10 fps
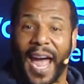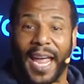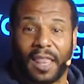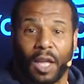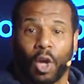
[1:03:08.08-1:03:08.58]

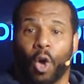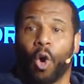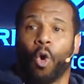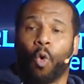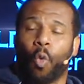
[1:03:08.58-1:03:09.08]
faith.
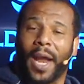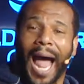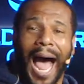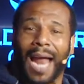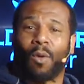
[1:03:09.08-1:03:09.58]

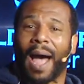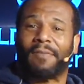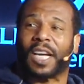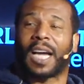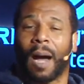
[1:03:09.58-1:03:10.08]
When I
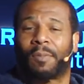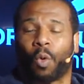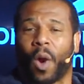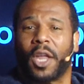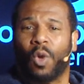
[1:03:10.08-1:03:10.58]
don't have to
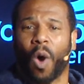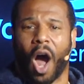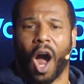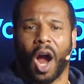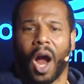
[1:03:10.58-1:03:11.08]
come to where
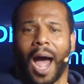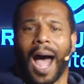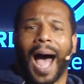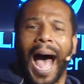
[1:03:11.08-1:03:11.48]
you are,